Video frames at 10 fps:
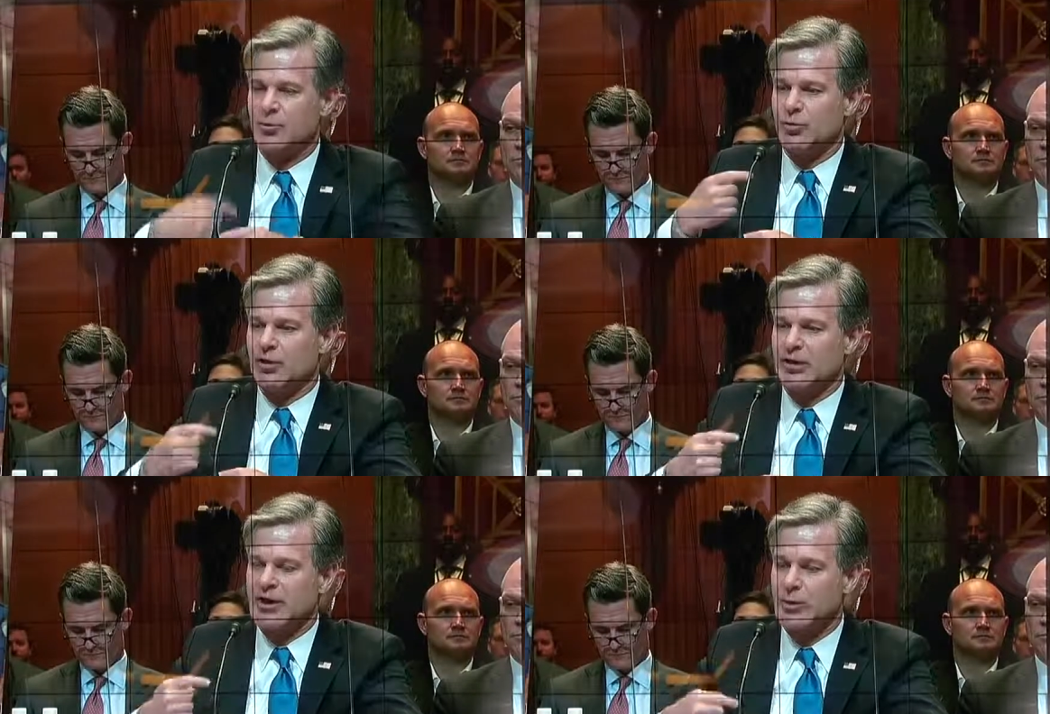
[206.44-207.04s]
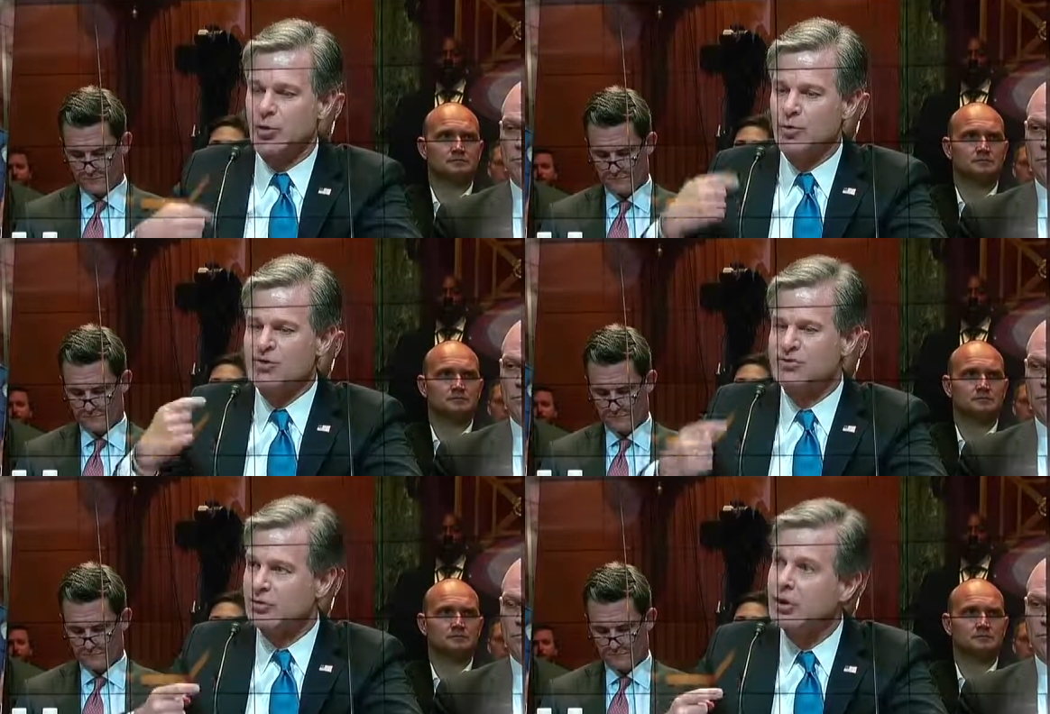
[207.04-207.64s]
Speaker 1: such as that
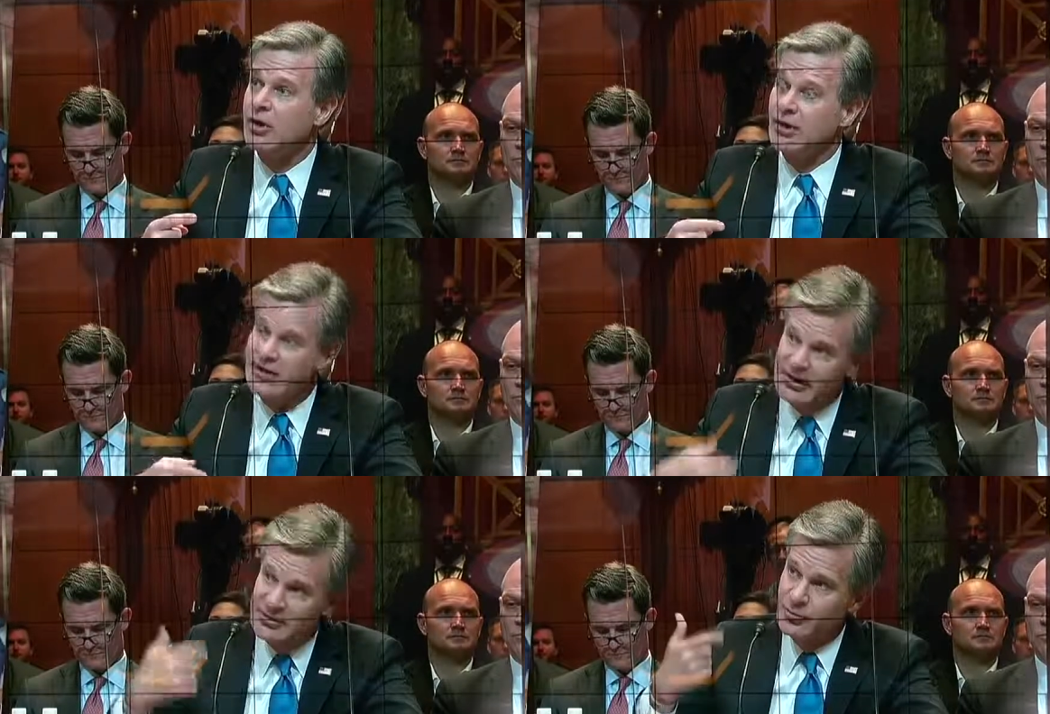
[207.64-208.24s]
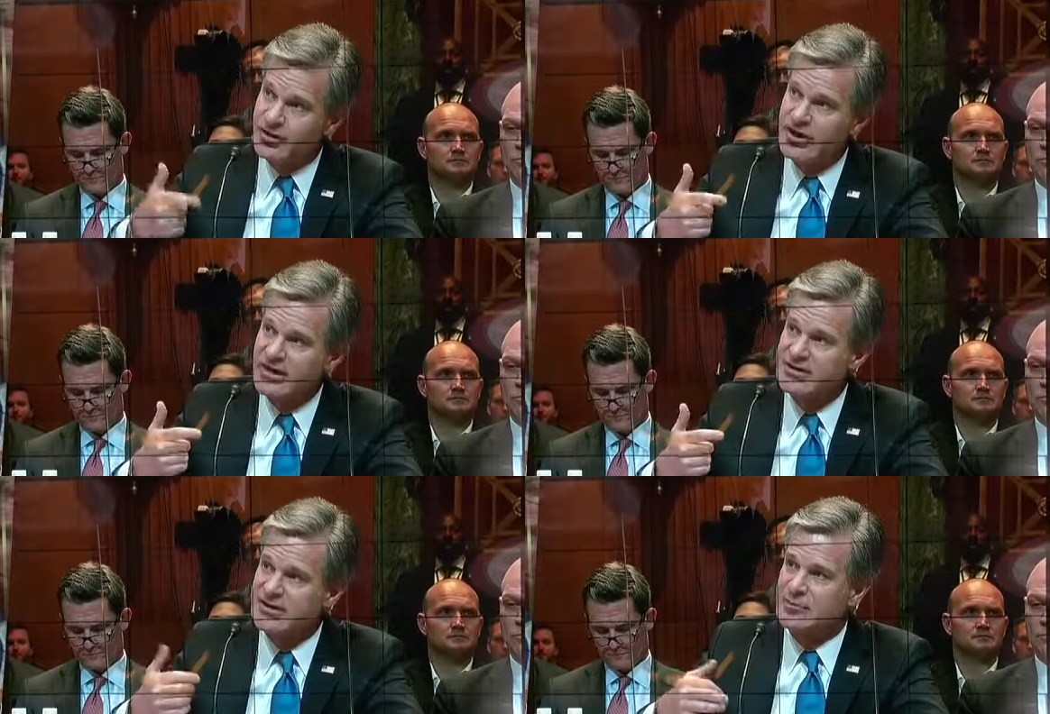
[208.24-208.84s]
conducted on the president's
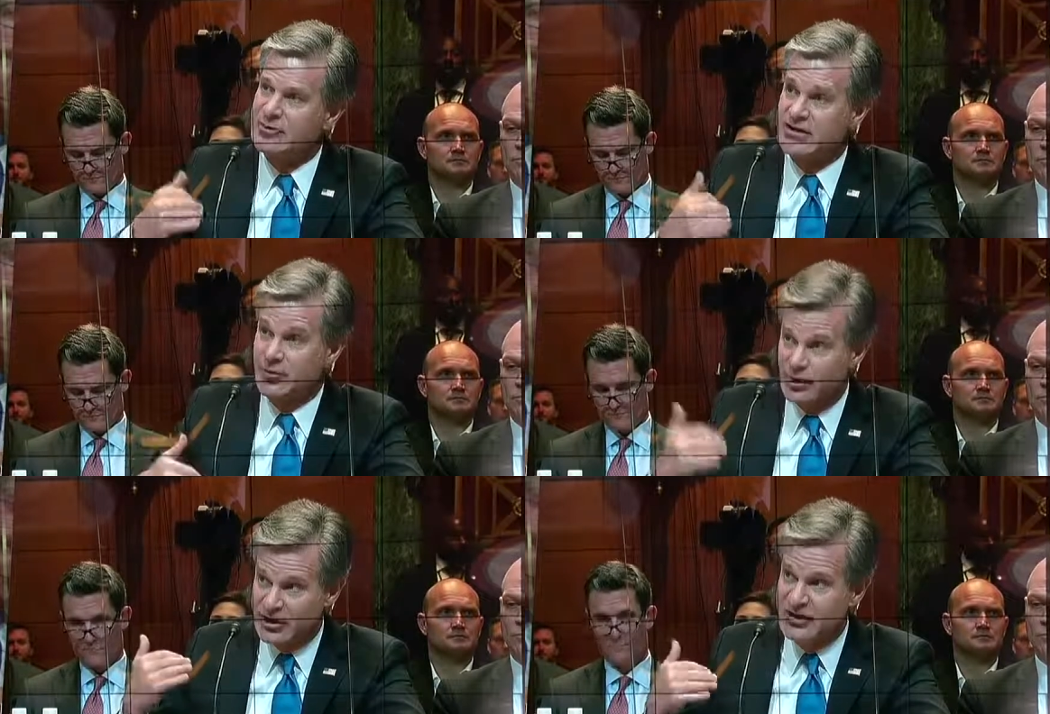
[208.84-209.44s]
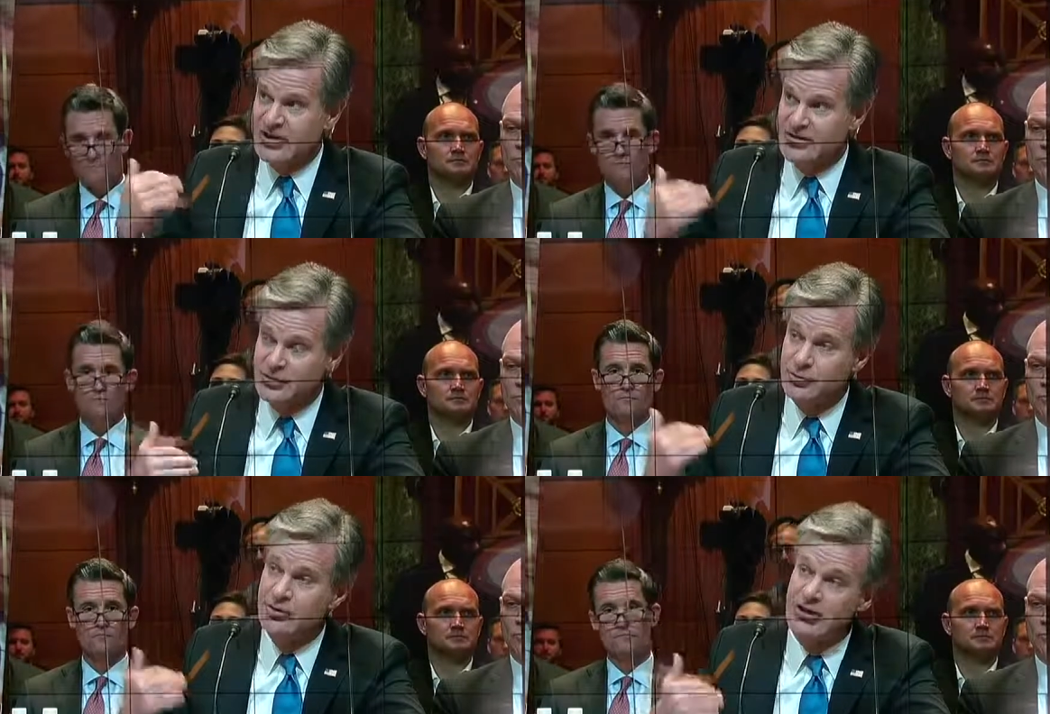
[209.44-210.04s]
2016 campaign
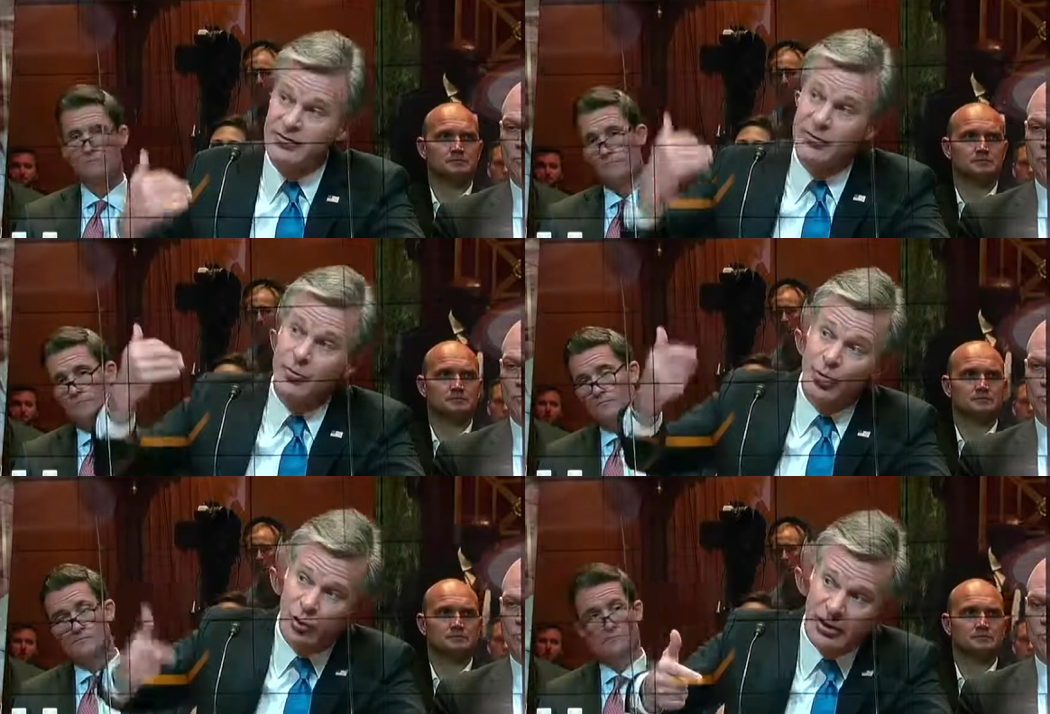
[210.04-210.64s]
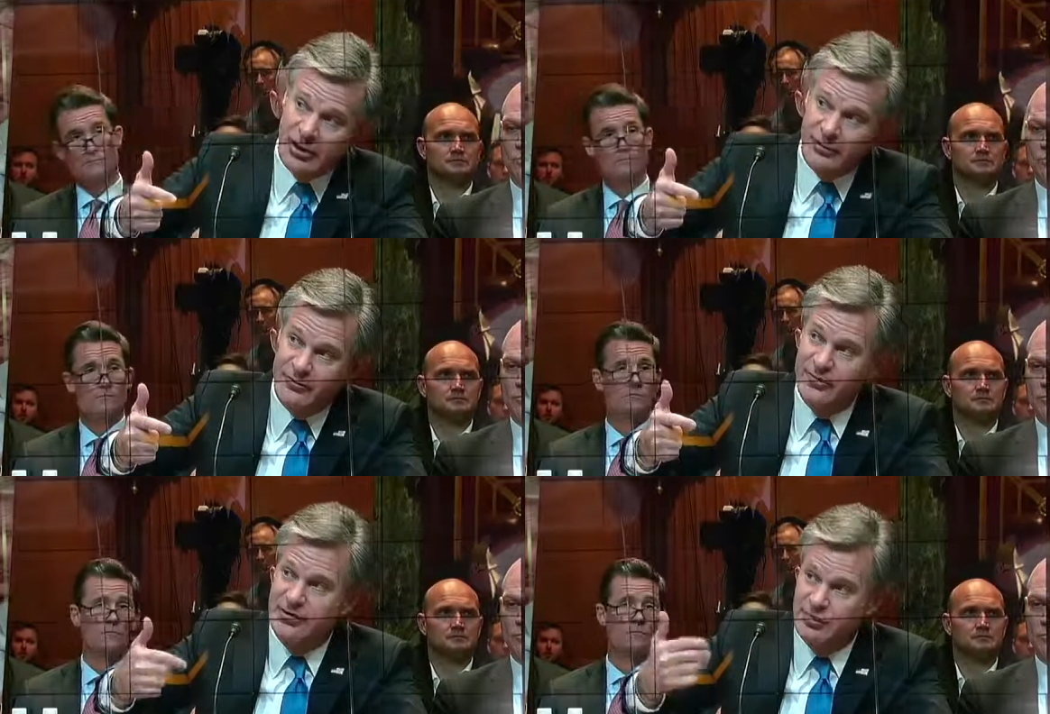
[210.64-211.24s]
as quote unquote
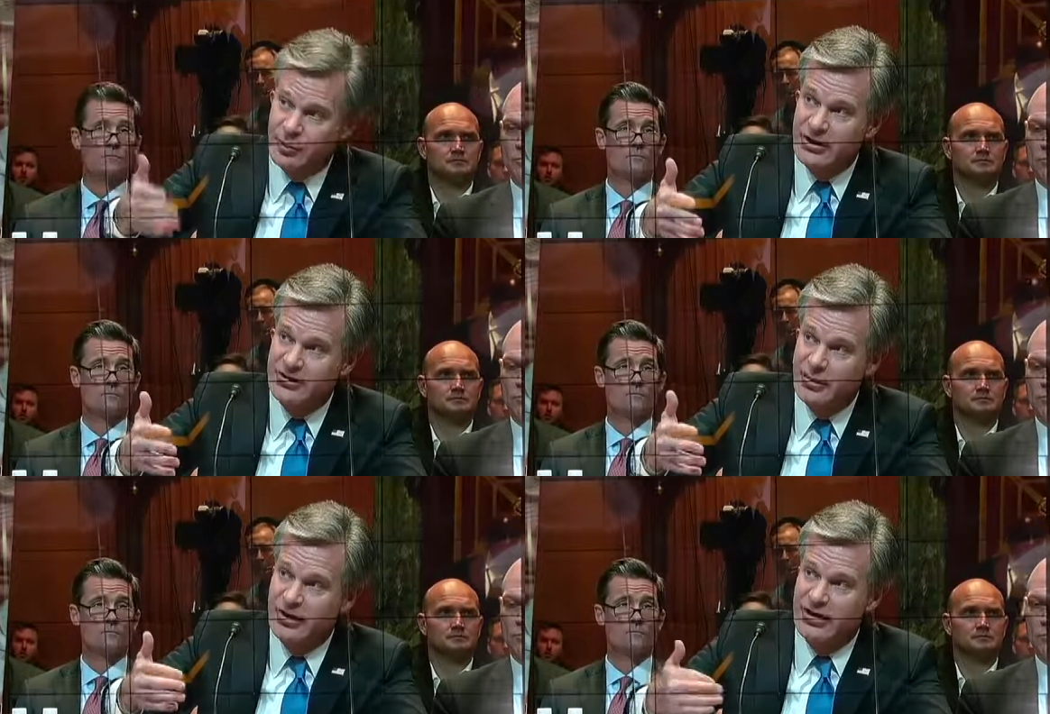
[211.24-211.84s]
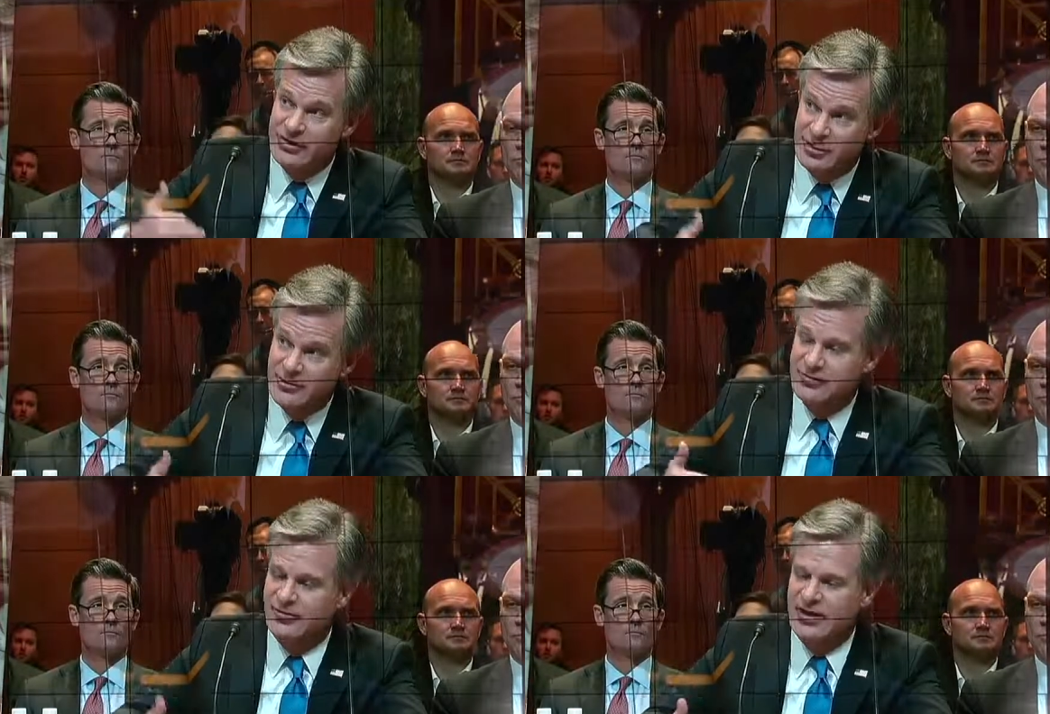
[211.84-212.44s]
spying, as Attorney
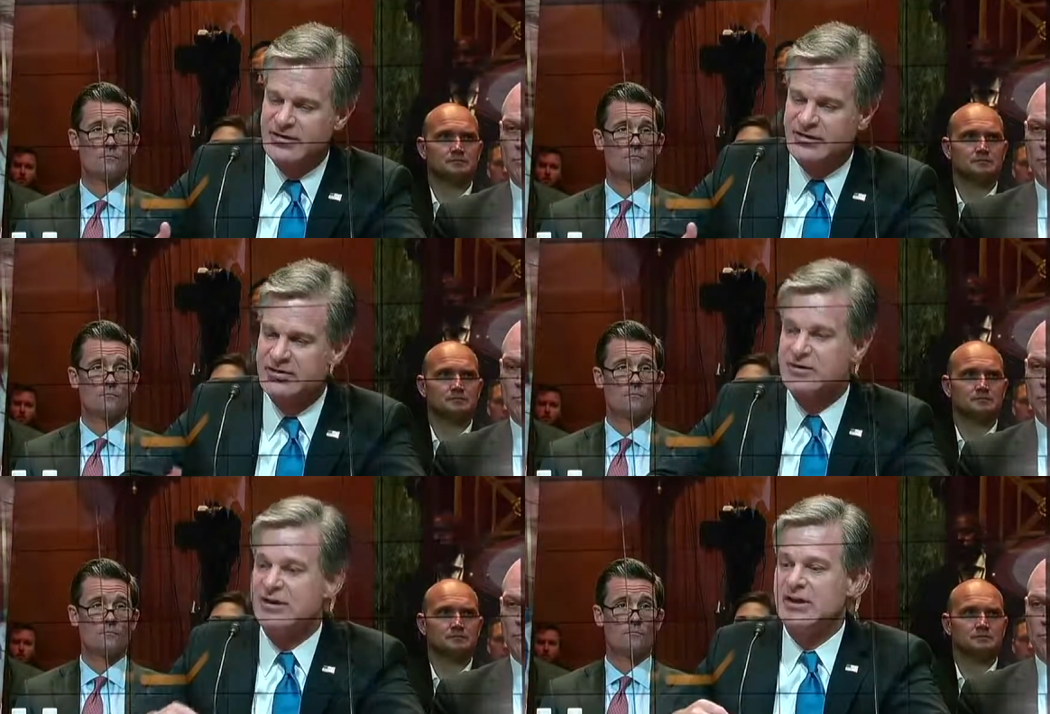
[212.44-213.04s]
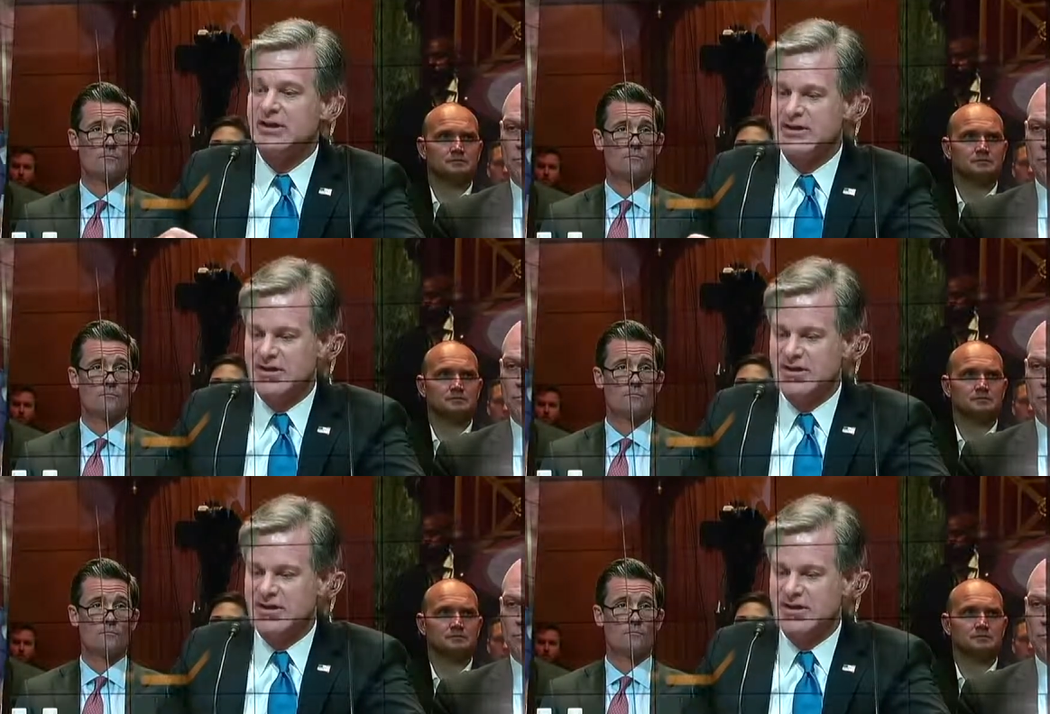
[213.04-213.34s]
General William